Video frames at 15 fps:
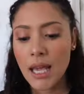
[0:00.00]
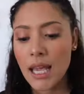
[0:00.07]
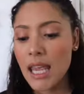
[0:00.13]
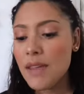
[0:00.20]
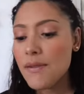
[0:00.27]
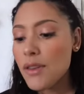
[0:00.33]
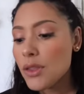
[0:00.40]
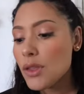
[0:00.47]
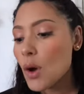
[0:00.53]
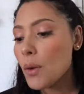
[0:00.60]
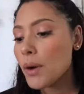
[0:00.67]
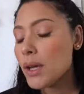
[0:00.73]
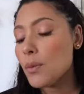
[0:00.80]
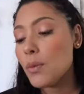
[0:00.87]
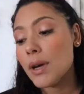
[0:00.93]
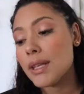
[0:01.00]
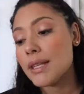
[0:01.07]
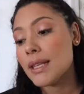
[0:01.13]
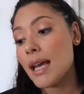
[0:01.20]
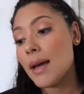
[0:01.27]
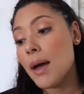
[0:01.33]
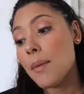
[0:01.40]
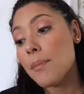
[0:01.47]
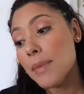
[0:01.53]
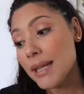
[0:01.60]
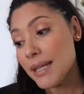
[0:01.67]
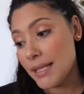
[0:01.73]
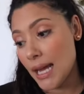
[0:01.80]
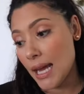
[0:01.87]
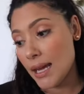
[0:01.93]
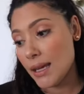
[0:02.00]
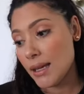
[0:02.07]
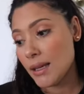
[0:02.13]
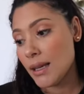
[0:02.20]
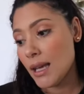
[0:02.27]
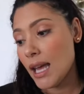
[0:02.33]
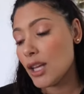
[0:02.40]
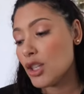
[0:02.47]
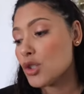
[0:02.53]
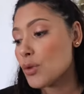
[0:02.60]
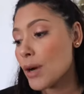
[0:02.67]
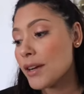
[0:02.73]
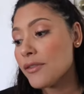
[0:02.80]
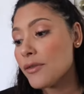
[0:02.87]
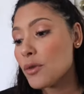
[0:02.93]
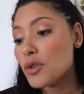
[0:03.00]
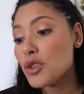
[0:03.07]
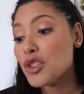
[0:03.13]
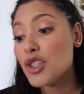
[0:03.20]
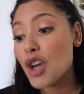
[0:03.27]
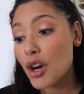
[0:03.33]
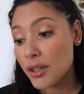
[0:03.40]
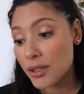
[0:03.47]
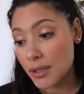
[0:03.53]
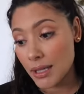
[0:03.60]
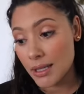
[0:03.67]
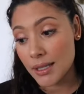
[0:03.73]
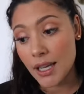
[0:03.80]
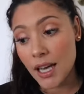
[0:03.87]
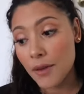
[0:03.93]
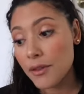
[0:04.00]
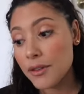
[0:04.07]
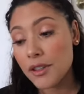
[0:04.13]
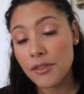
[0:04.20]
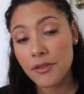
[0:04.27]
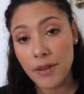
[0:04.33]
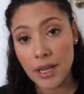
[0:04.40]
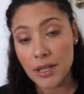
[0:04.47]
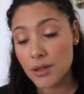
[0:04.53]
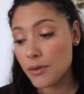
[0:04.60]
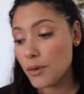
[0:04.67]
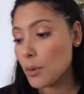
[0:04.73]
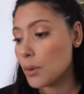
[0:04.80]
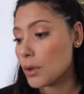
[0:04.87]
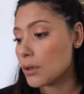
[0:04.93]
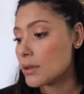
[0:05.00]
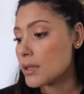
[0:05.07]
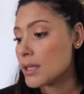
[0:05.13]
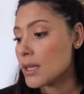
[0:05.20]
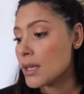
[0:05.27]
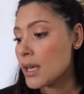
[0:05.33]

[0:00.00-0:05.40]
Even though it was a midday, a dreadful darkness covered the face of the world.